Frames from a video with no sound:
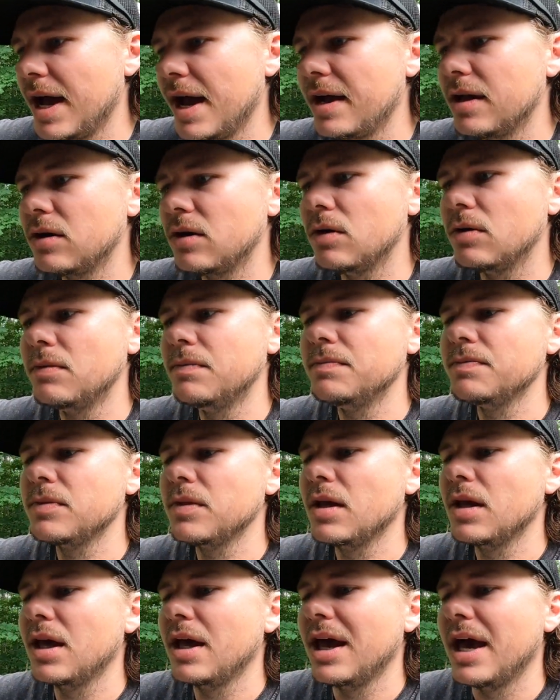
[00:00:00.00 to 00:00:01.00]
idle,
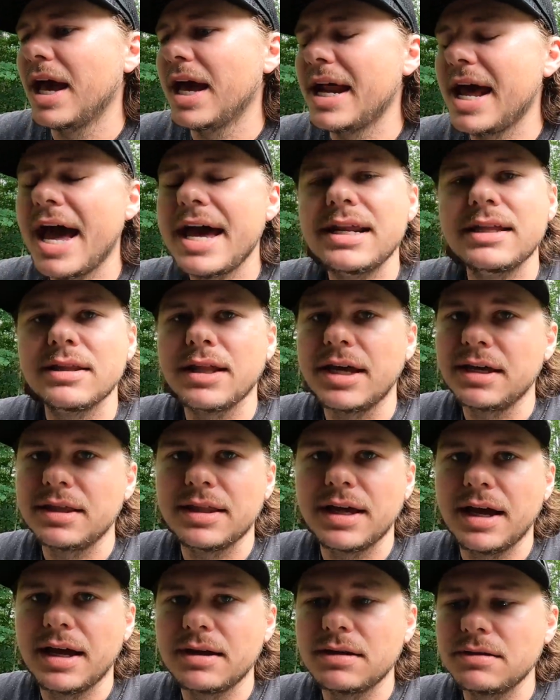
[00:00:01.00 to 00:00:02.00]
and I didn't like
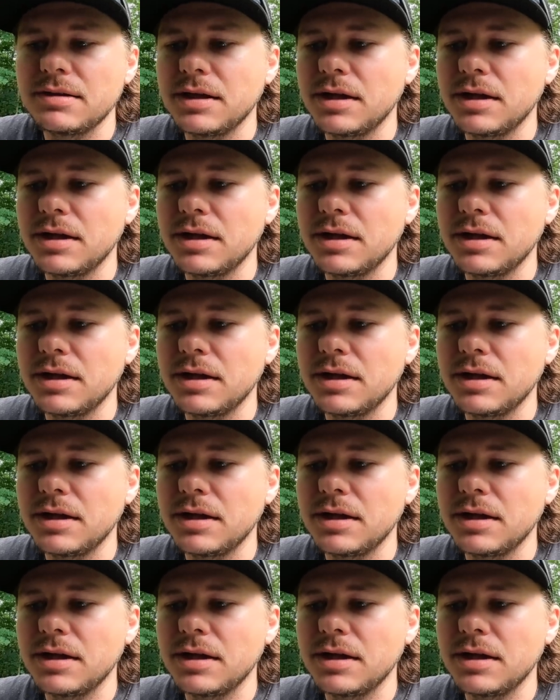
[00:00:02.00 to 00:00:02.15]
that.